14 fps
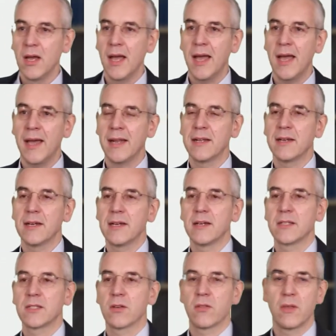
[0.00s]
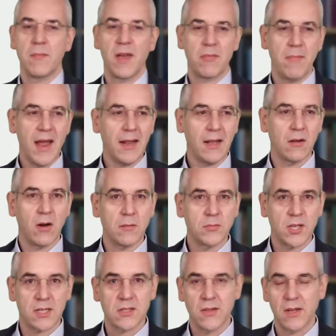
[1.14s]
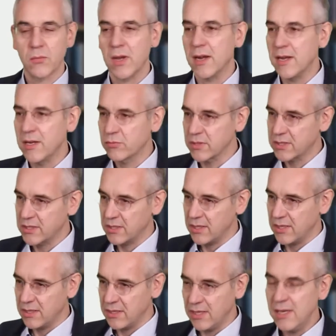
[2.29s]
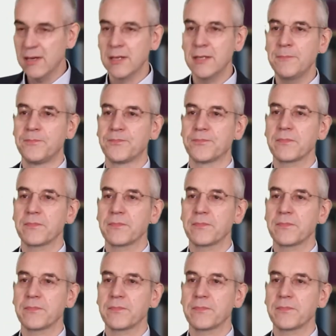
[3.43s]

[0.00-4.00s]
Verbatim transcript: And uh, so the mathematical objects that we are interested in here